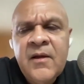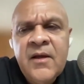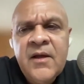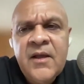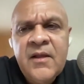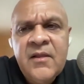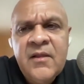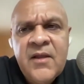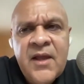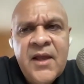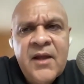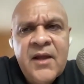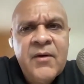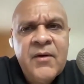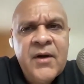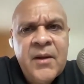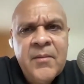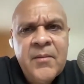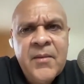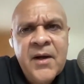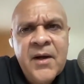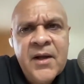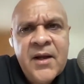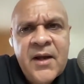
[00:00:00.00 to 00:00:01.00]
In the equity
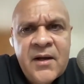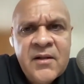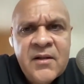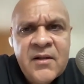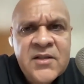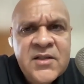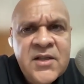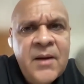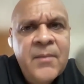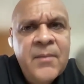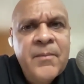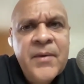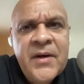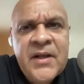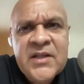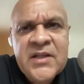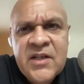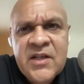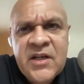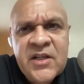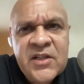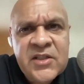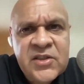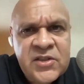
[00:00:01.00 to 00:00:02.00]
market, this company is
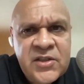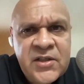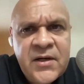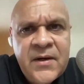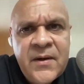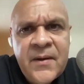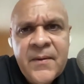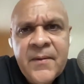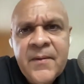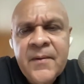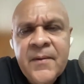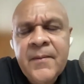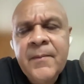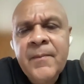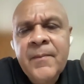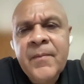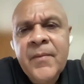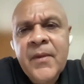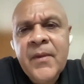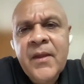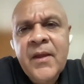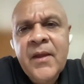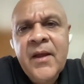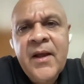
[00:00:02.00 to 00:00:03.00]
listed
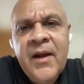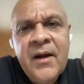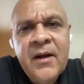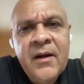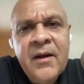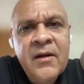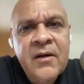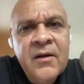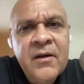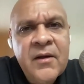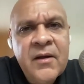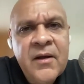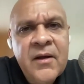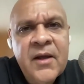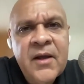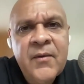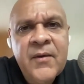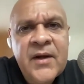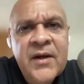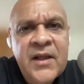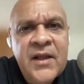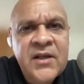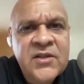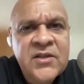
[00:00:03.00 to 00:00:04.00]
and
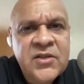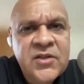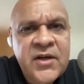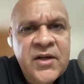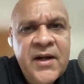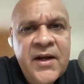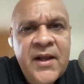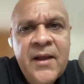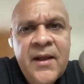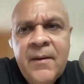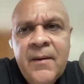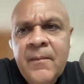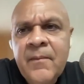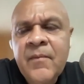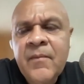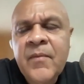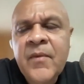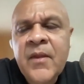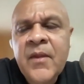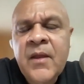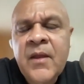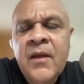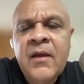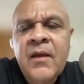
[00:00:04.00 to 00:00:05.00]
equity is trading,
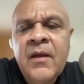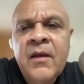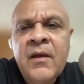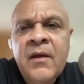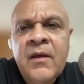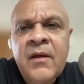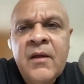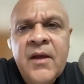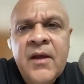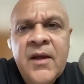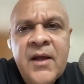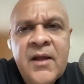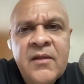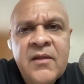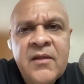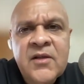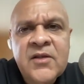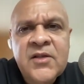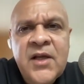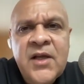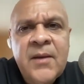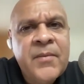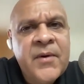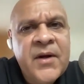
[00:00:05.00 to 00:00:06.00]
and the
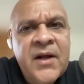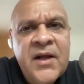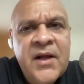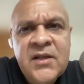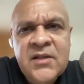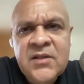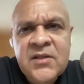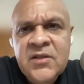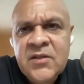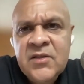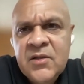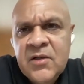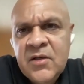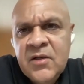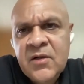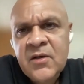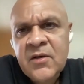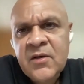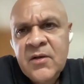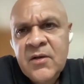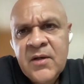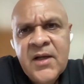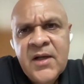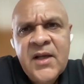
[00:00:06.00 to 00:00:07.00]
share price
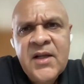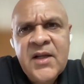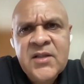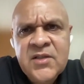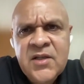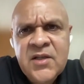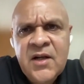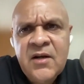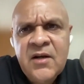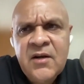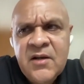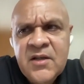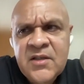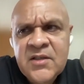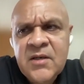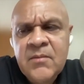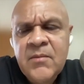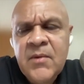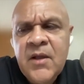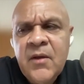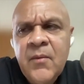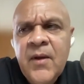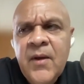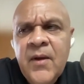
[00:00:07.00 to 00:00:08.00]
has done
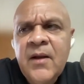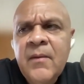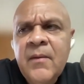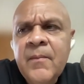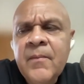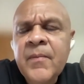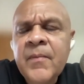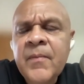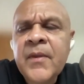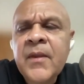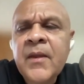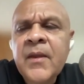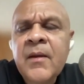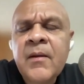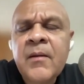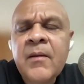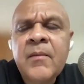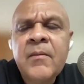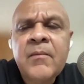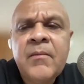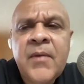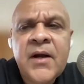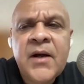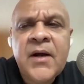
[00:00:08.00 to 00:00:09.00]
reasonably well.
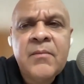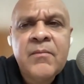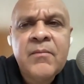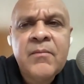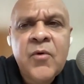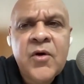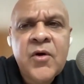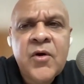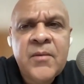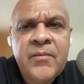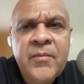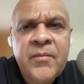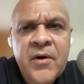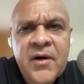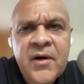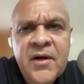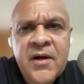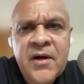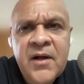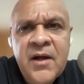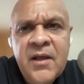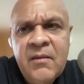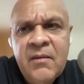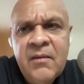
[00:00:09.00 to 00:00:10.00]
But more
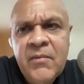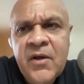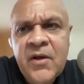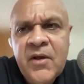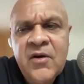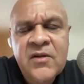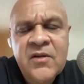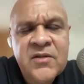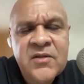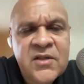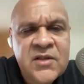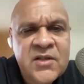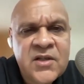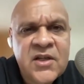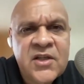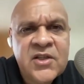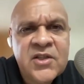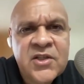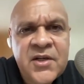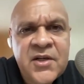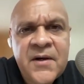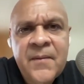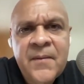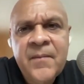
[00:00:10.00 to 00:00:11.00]
importantly, because it's
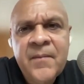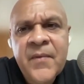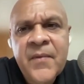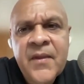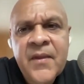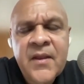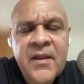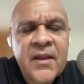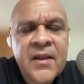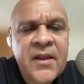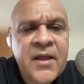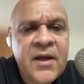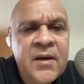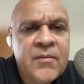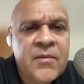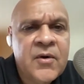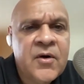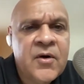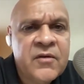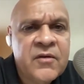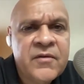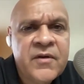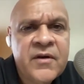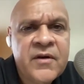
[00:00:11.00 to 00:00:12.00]
listed, the amount of